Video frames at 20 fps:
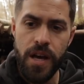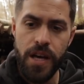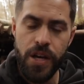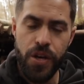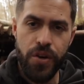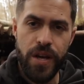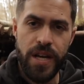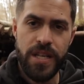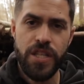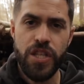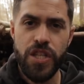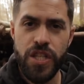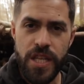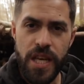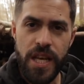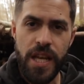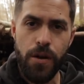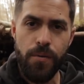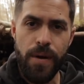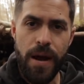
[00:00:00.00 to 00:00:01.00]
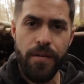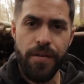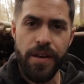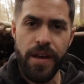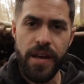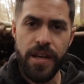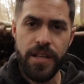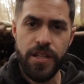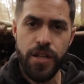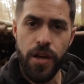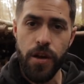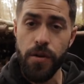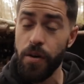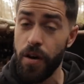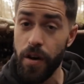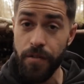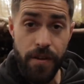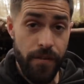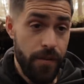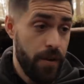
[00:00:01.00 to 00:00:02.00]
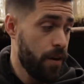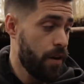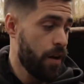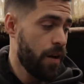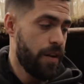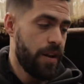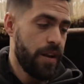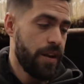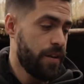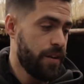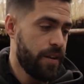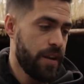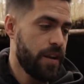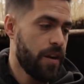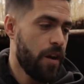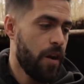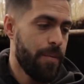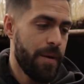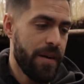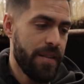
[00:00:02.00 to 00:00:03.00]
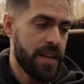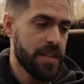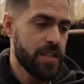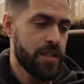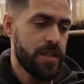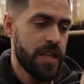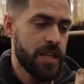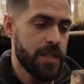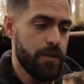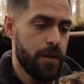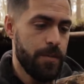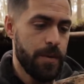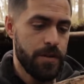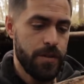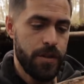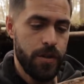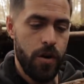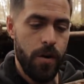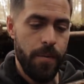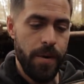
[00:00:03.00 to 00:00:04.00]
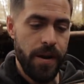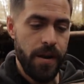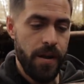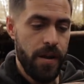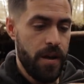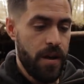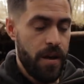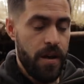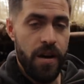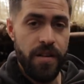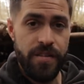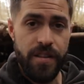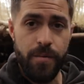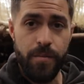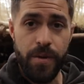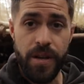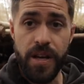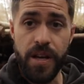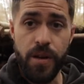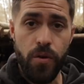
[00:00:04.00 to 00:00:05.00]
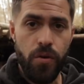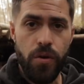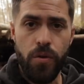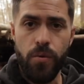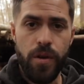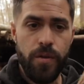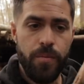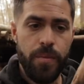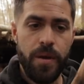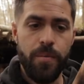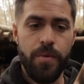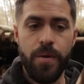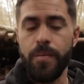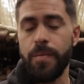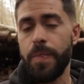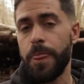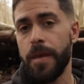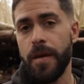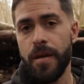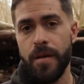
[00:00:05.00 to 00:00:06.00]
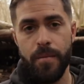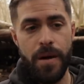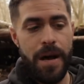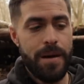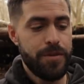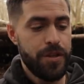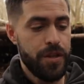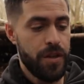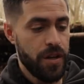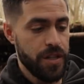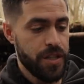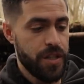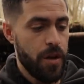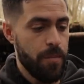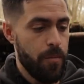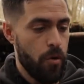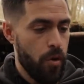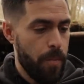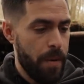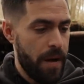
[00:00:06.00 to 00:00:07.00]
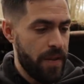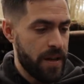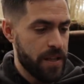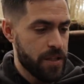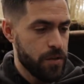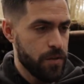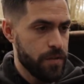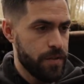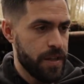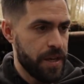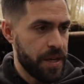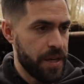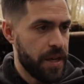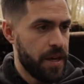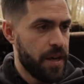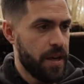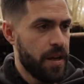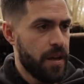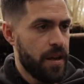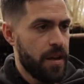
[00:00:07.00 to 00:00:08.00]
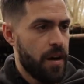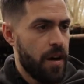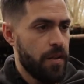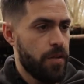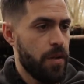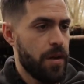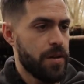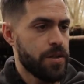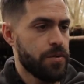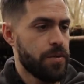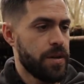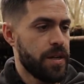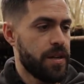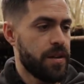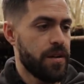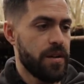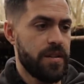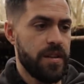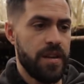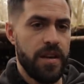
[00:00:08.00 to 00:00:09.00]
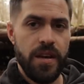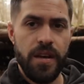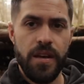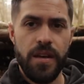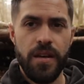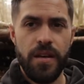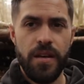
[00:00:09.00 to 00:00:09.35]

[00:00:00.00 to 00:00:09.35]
and creates a seal around it. So I've never, I didn't, didn't know about that, so thanks very much for the comment. I didn't bring any oil with me, but perhaps you guys know more about that sort of thing. I thought that was a really good idea.